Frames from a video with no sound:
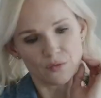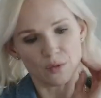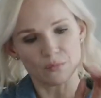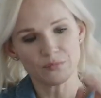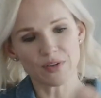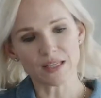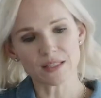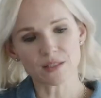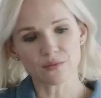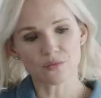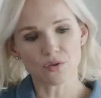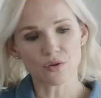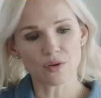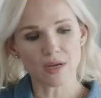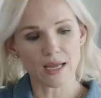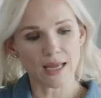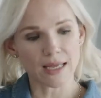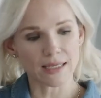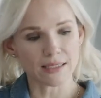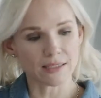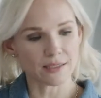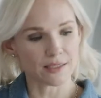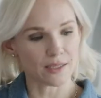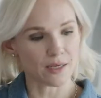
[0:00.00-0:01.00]
Film Festival,
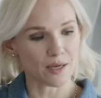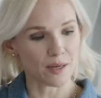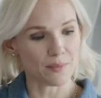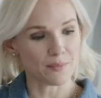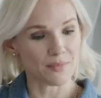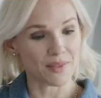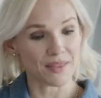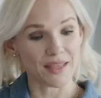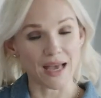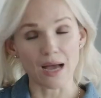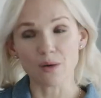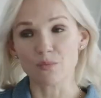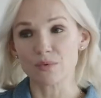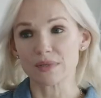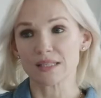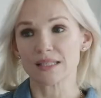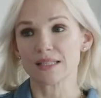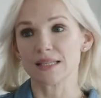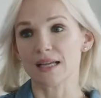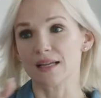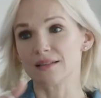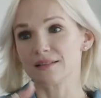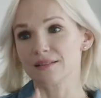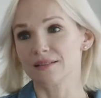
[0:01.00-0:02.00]
and that one's
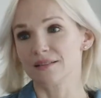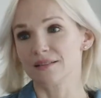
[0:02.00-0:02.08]
set